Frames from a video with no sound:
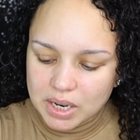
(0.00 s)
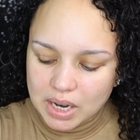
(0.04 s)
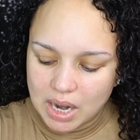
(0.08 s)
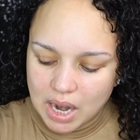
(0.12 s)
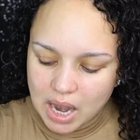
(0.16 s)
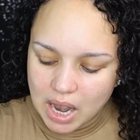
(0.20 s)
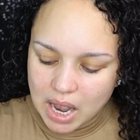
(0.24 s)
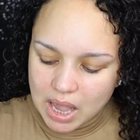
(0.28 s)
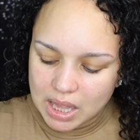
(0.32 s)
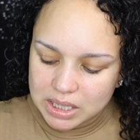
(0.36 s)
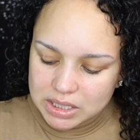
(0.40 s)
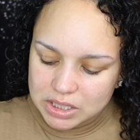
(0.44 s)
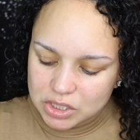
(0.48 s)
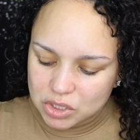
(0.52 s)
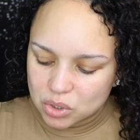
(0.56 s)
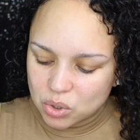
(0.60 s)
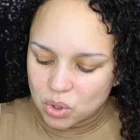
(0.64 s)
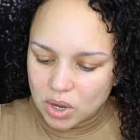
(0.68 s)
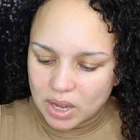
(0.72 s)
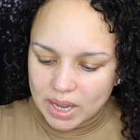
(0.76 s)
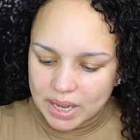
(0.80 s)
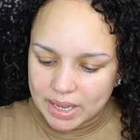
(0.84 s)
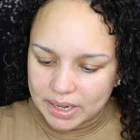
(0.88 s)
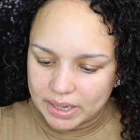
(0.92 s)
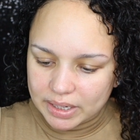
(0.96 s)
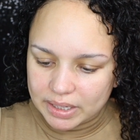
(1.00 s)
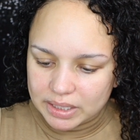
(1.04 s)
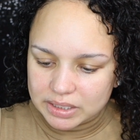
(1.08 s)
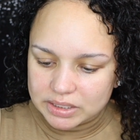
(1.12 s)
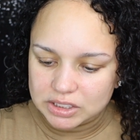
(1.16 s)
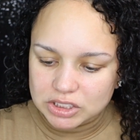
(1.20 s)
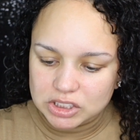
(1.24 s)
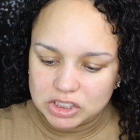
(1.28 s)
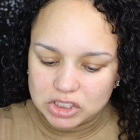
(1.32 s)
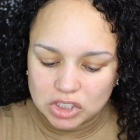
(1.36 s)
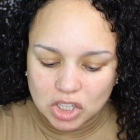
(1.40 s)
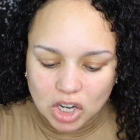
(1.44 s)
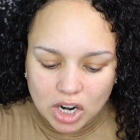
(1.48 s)
let's go ahead and get
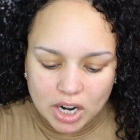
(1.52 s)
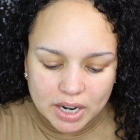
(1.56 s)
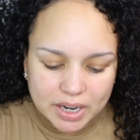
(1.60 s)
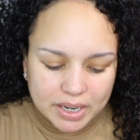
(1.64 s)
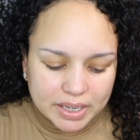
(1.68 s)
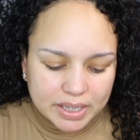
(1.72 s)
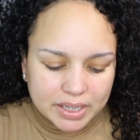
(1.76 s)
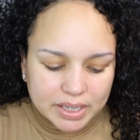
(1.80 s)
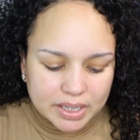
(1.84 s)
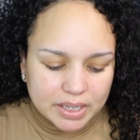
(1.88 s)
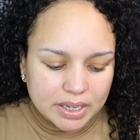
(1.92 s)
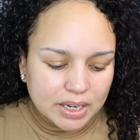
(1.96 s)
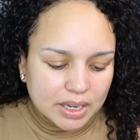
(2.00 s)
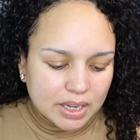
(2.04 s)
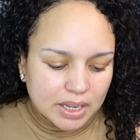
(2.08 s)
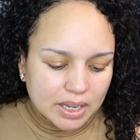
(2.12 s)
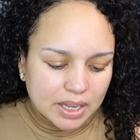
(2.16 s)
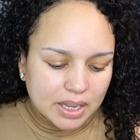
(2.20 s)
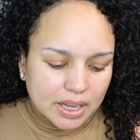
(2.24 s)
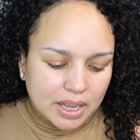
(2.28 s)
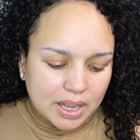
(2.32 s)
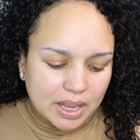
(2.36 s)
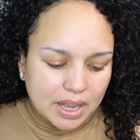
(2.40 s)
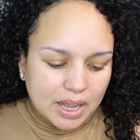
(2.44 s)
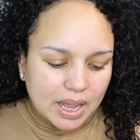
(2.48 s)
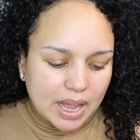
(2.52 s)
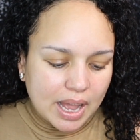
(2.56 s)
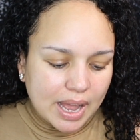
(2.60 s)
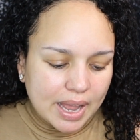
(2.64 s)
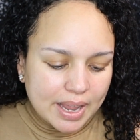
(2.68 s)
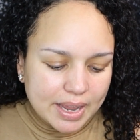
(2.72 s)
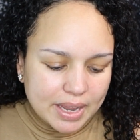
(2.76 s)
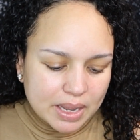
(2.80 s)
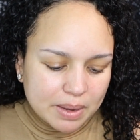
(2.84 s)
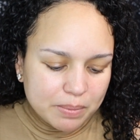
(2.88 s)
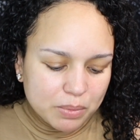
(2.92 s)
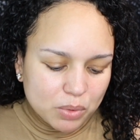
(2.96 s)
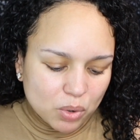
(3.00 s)
started. I
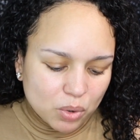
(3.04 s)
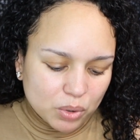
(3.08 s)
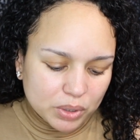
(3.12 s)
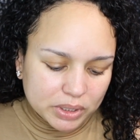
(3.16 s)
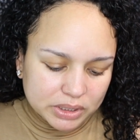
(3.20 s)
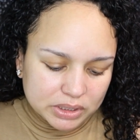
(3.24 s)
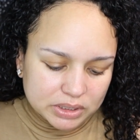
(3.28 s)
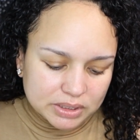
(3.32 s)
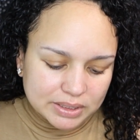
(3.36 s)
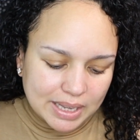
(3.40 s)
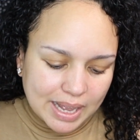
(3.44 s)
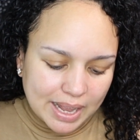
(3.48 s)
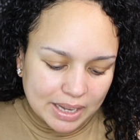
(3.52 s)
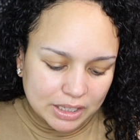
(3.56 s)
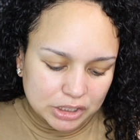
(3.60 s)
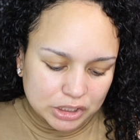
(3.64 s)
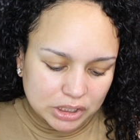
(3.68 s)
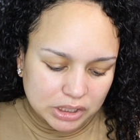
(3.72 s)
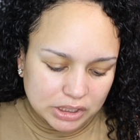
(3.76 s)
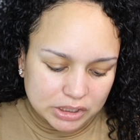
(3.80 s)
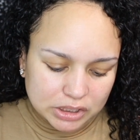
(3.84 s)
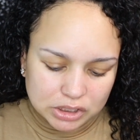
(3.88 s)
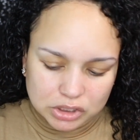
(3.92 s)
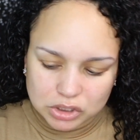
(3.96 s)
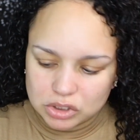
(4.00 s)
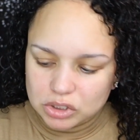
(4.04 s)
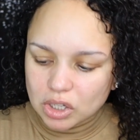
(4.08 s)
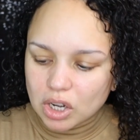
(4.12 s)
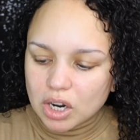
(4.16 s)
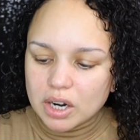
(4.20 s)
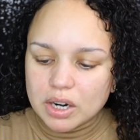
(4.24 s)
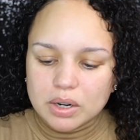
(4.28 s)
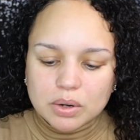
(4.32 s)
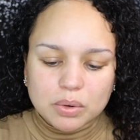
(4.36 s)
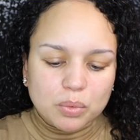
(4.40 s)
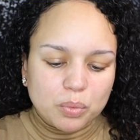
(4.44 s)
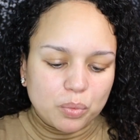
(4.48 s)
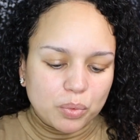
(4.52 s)
am going to actually
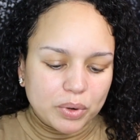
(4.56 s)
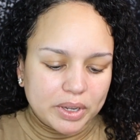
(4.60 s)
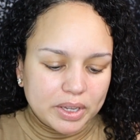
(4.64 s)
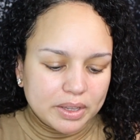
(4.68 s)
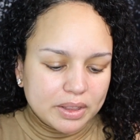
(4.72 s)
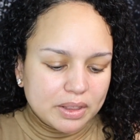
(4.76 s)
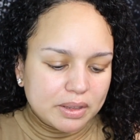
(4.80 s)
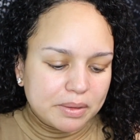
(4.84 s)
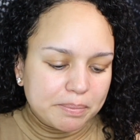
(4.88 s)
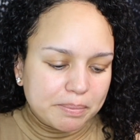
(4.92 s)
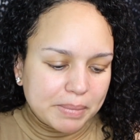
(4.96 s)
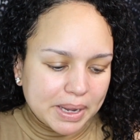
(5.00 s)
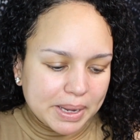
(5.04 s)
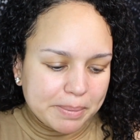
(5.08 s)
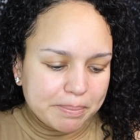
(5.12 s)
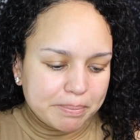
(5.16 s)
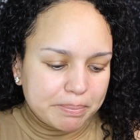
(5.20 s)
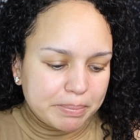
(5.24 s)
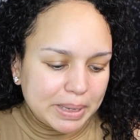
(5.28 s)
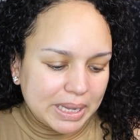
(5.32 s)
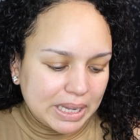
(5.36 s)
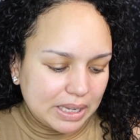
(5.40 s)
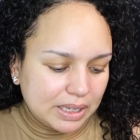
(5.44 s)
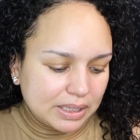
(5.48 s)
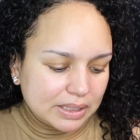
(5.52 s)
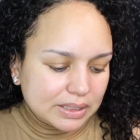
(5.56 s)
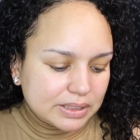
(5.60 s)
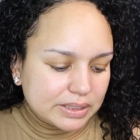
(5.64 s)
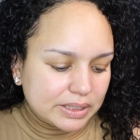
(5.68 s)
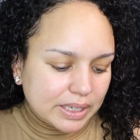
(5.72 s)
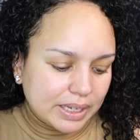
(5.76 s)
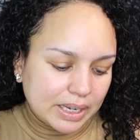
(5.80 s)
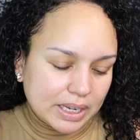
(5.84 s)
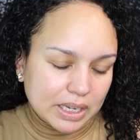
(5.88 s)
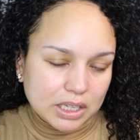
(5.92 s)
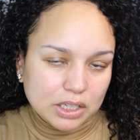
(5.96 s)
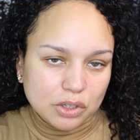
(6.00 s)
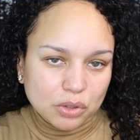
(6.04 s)
start with my base
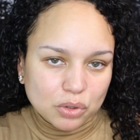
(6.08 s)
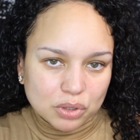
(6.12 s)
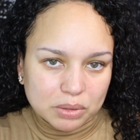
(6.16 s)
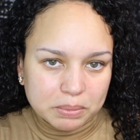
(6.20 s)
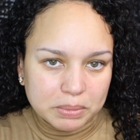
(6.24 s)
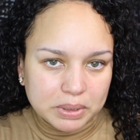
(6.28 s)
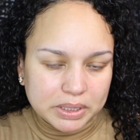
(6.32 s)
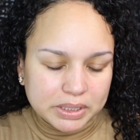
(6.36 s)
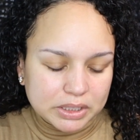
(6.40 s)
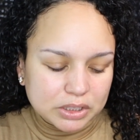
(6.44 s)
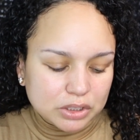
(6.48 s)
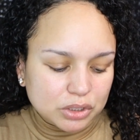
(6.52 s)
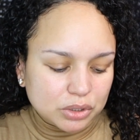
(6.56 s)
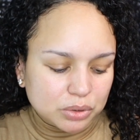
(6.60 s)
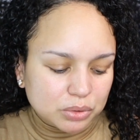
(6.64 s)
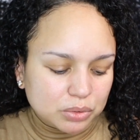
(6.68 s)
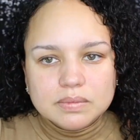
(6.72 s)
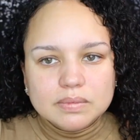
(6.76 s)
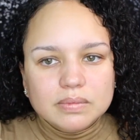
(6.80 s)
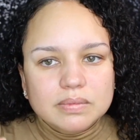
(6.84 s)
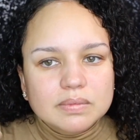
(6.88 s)
like I normally do.